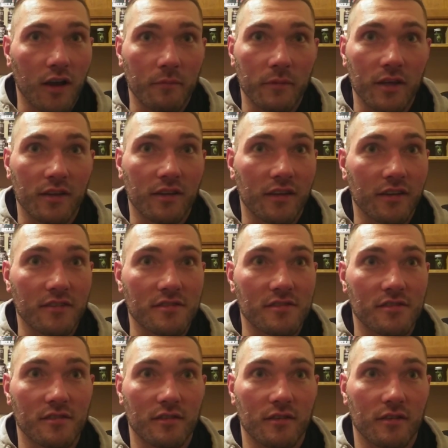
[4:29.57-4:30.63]
mean,
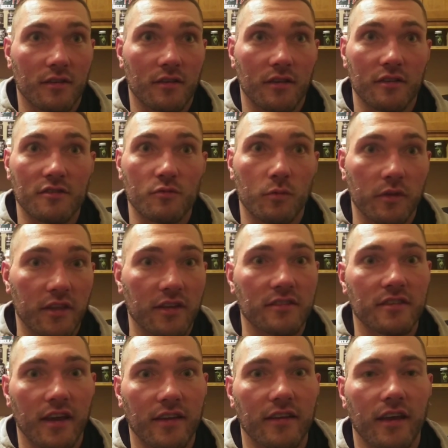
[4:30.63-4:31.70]
it's within
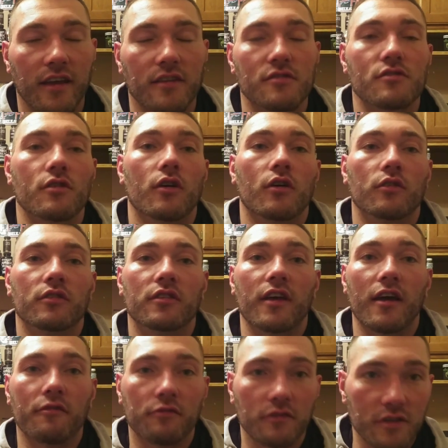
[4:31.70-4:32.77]
10 days. So,
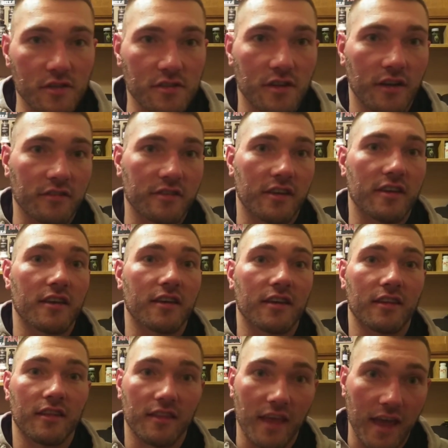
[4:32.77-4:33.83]
definitely starting to kick
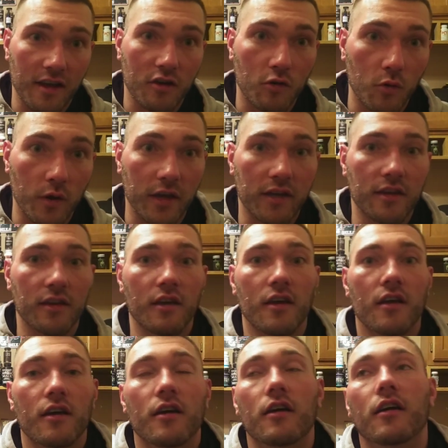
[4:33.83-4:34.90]
in that quick.
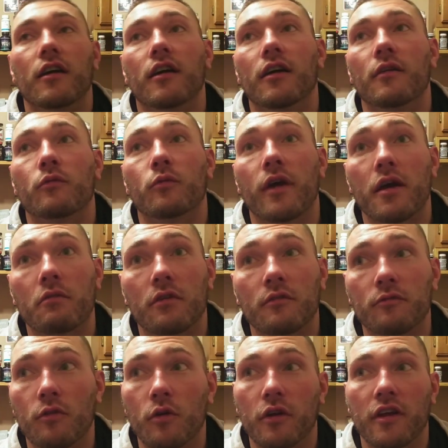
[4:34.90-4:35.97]

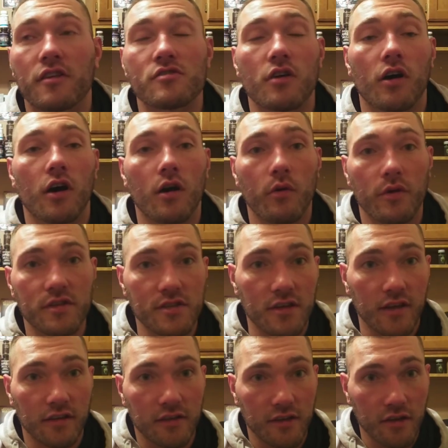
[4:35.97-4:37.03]
Rad140 has always
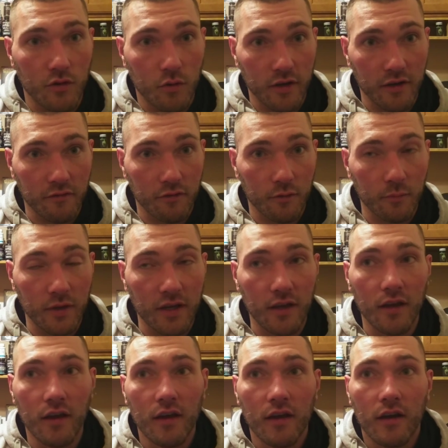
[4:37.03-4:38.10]
kicked in quick for
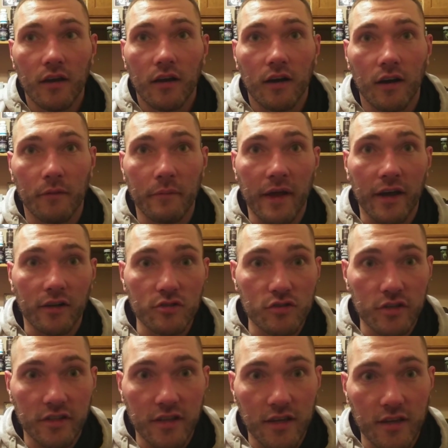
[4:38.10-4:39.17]
me.
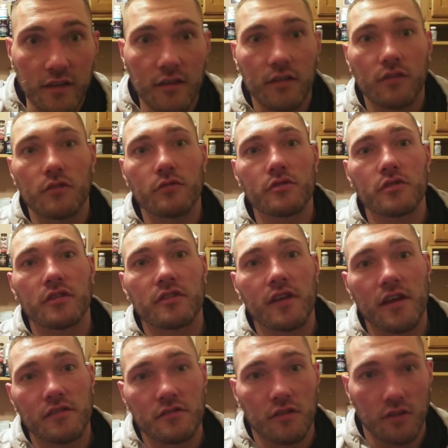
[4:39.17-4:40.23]
LGD usually
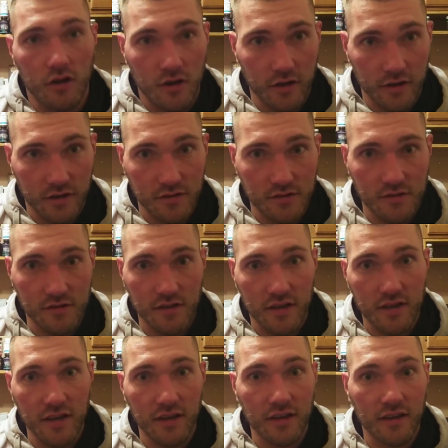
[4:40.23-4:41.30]
takes the longest to
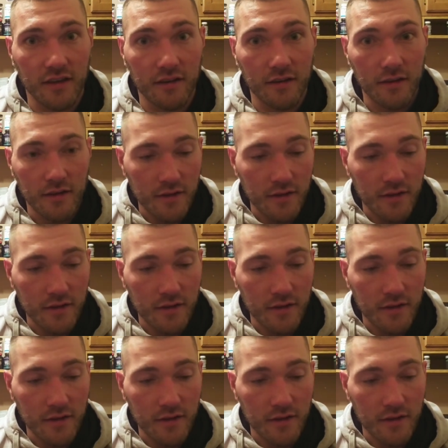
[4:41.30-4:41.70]
kick in.